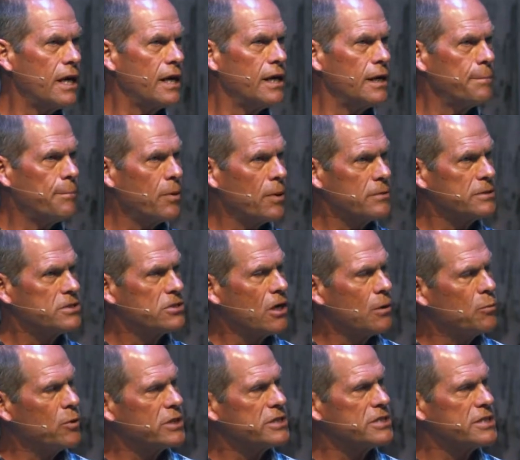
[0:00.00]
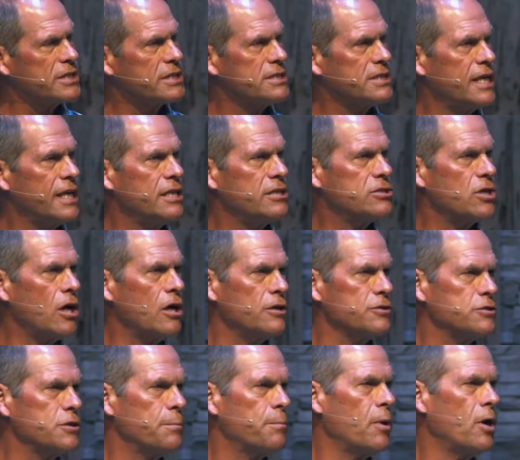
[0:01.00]
uh, Psalm one sixteen is
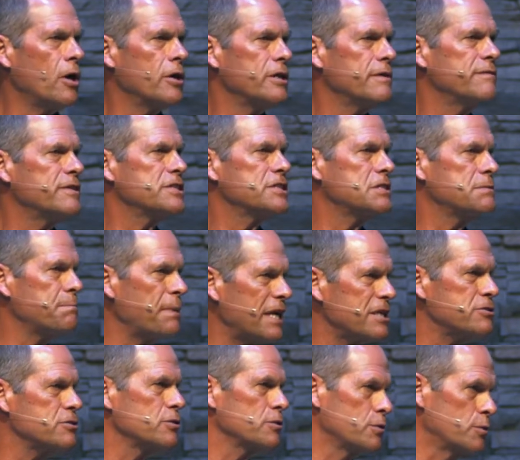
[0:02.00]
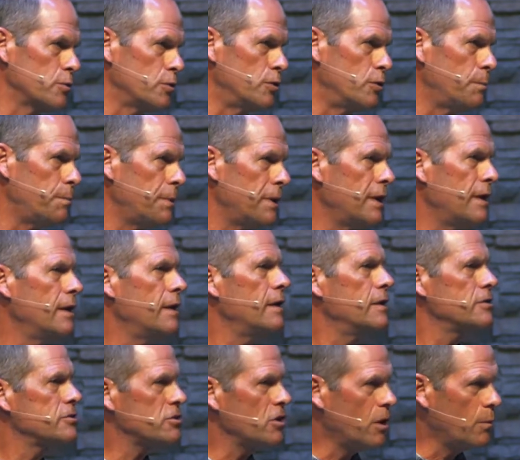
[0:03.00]
also part of a special group,
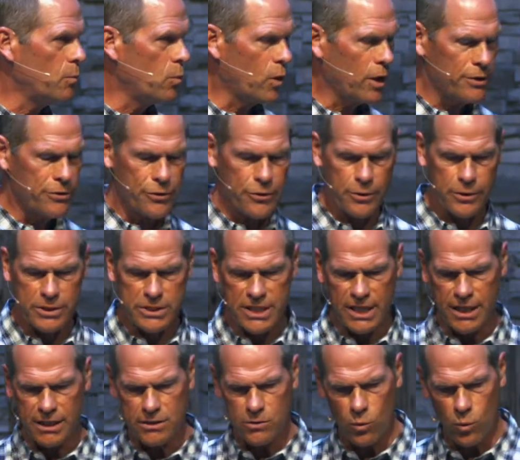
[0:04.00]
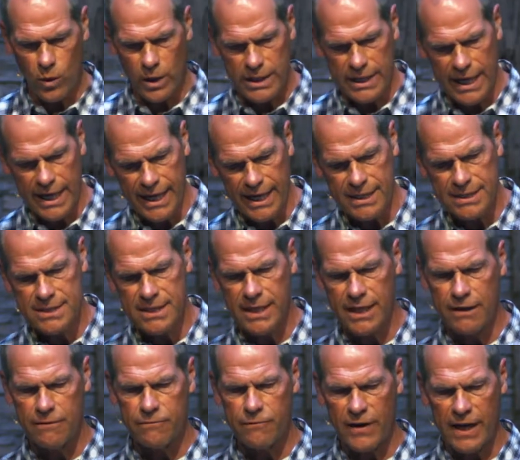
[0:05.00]
Psalm one thirteen to one
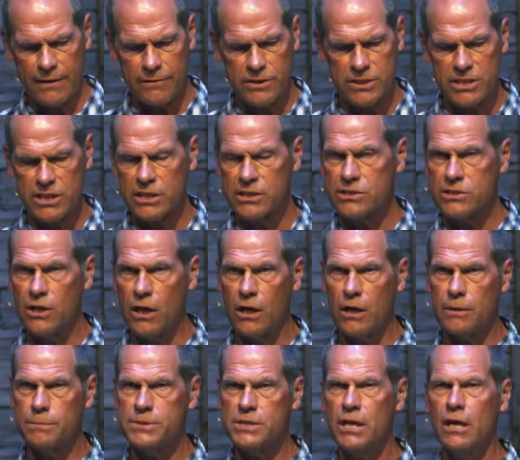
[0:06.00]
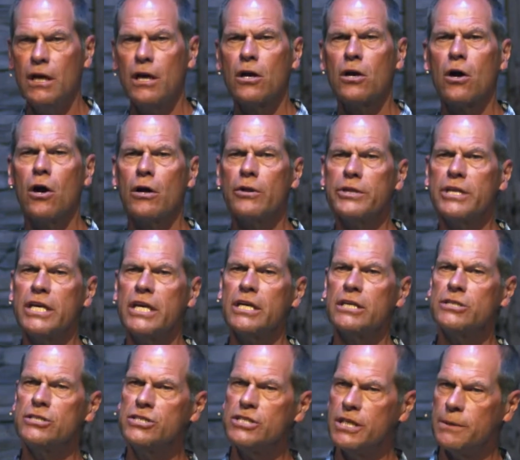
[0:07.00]
eighteen, five or six psalms, called the
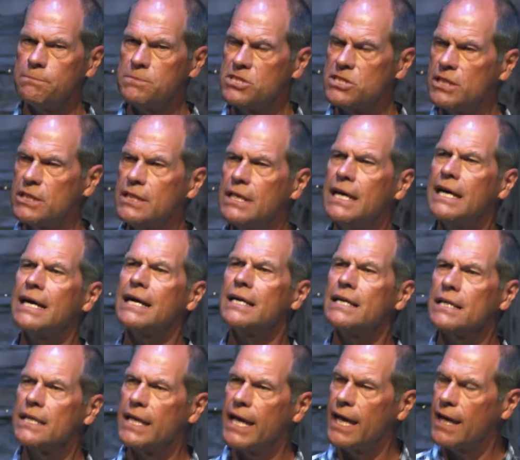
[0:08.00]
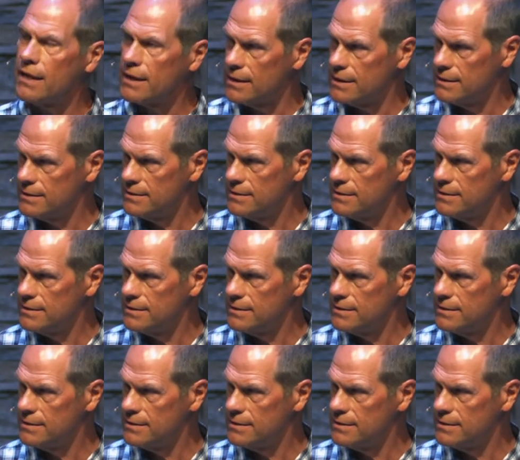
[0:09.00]
Egyptian Hallel,